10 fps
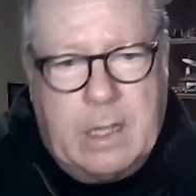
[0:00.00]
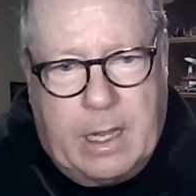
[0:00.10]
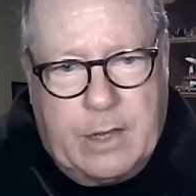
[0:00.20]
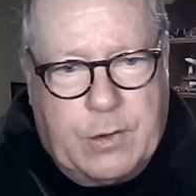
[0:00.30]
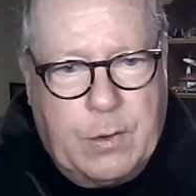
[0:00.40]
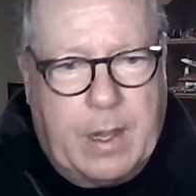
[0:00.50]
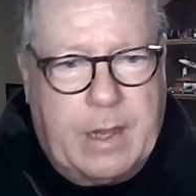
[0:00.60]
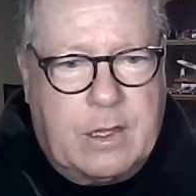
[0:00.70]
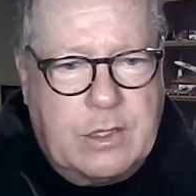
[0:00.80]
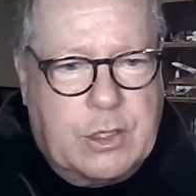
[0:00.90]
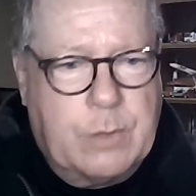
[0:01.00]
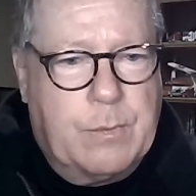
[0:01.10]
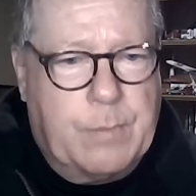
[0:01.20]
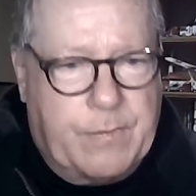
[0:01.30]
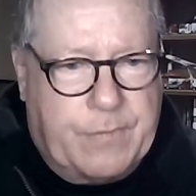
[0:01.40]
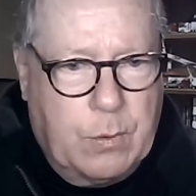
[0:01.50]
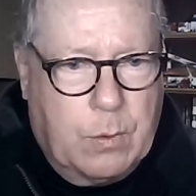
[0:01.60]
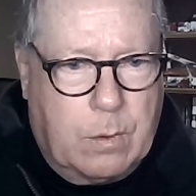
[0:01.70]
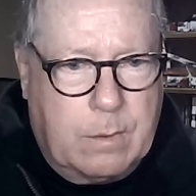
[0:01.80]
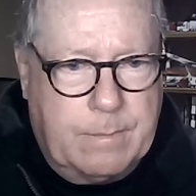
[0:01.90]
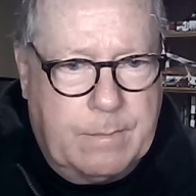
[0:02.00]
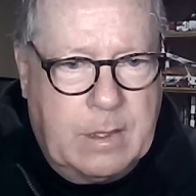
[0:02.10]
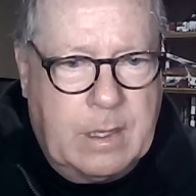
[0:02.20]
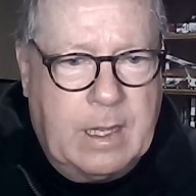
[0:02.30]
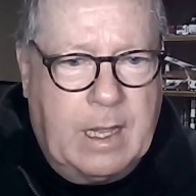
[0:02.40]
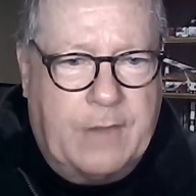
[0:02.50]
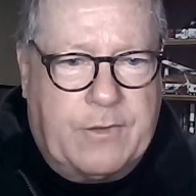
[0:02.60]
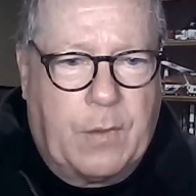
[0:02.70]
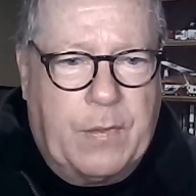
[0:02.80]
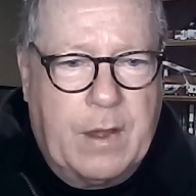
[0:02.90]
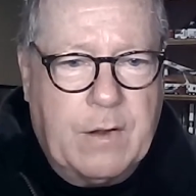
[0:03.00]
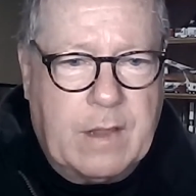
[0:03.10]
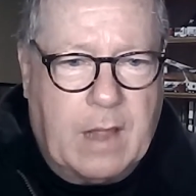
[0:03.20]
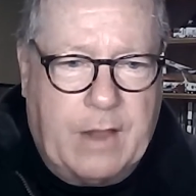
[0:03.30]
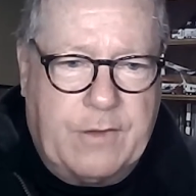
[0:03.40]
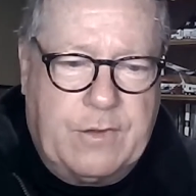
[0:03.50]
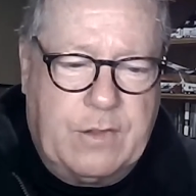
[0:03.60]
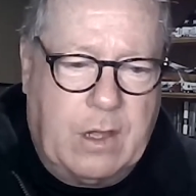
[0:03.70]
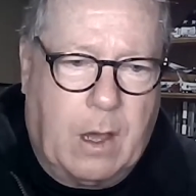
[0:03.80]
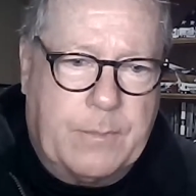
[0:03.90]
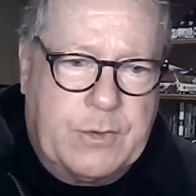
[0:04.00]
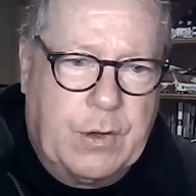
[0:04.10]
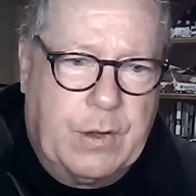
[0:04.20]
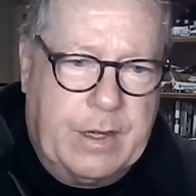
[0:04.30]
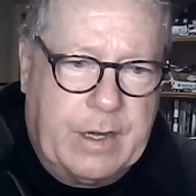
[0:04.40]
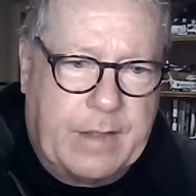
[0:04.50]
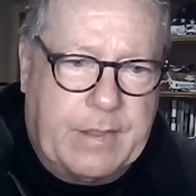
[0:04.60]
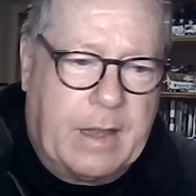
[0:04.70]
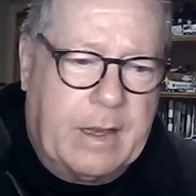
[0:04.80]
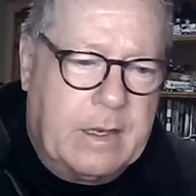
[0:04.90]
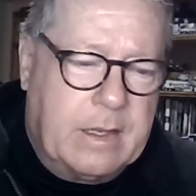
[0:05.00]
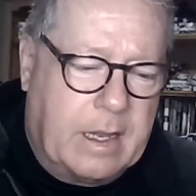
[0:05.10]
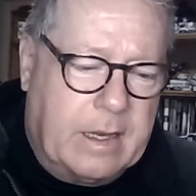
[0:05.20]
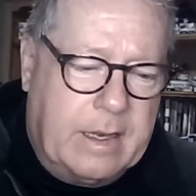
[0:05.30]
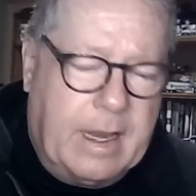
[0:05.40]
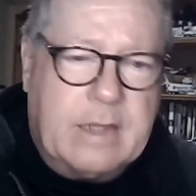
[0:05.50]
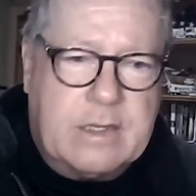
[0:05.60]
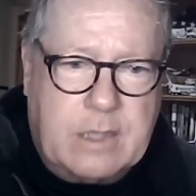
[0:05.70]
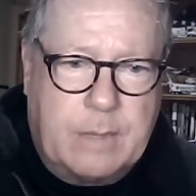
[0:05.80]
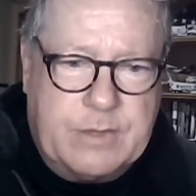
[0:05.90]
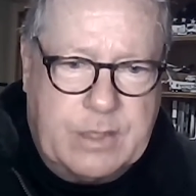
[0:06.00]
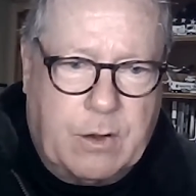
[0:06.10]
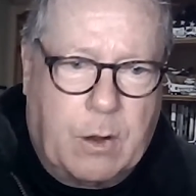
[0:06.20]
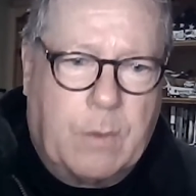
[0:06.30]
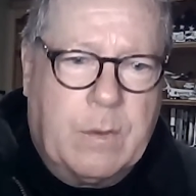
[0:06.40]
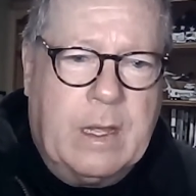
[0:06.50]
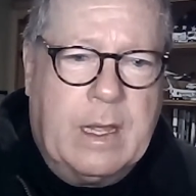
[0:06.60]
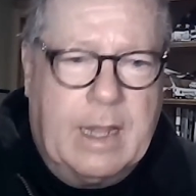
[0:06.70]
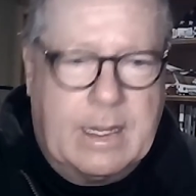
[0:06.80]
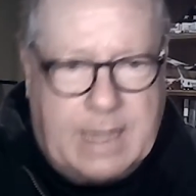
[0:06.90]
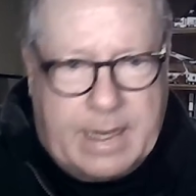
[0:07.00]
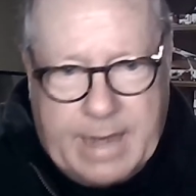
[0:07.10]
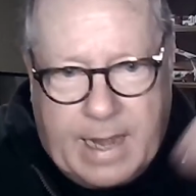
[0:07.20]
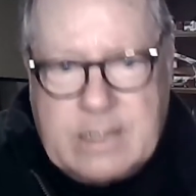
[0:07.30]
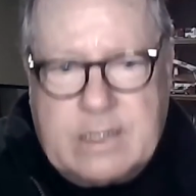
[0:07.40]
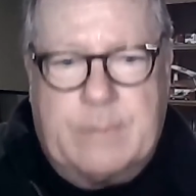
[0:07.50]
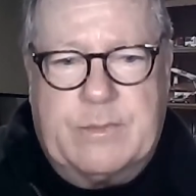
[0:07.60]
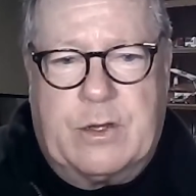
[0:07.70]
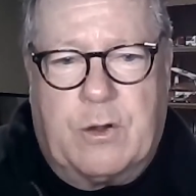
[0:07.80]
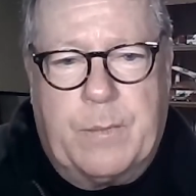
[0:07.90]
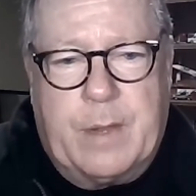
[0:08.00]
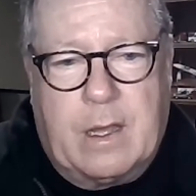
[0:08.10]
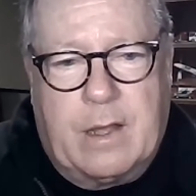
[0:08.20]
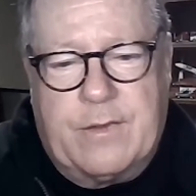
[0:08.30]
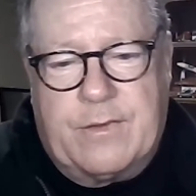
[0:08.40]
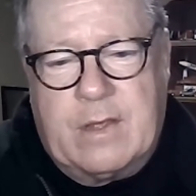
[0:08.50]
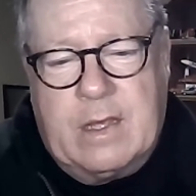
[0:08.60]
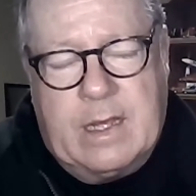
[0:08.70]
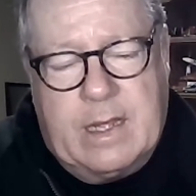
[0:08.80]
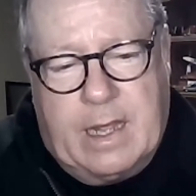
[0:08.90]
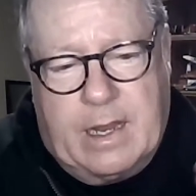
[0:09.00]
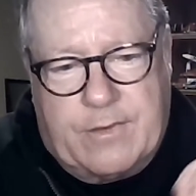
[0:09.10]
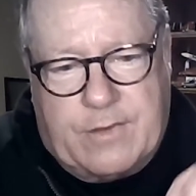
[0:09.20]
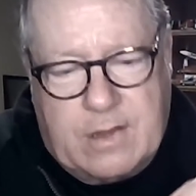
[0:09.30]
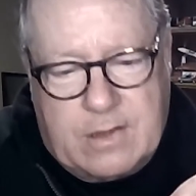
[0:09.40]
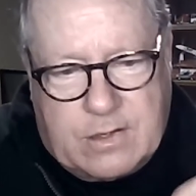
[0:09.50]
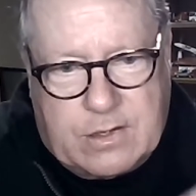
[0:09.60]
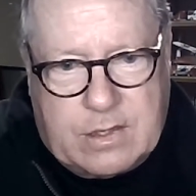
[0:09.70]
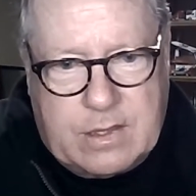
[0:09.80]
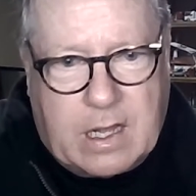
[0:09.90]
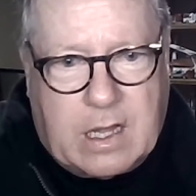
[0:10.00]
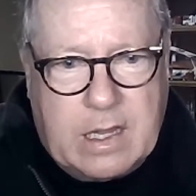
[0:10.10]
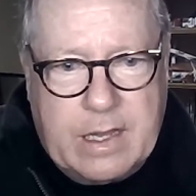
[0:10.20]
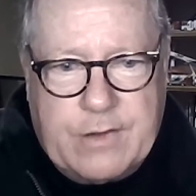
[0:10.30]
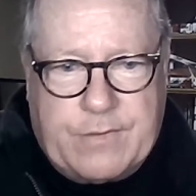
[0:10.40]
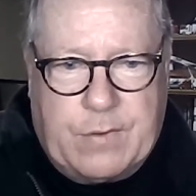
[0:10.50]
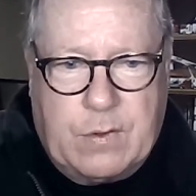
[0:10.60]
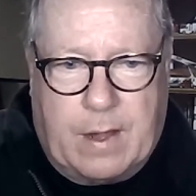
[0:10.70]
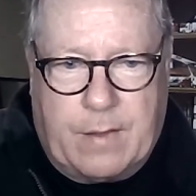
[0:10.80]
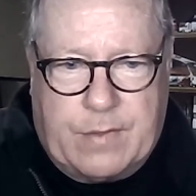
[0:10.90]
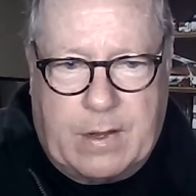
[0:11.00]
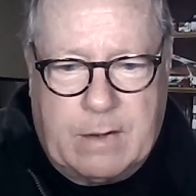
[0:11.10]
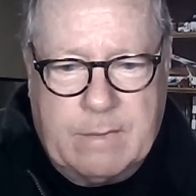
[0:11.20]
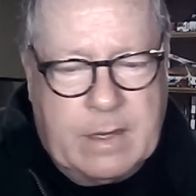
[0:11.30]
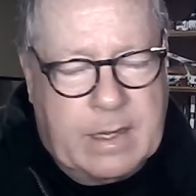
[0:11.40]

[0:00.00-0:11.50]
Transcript: into a consumable fuel. And so therein lies the opportunity to get that that net sub-zero. It's a net sub-zero because it's the cleanest fuel out there.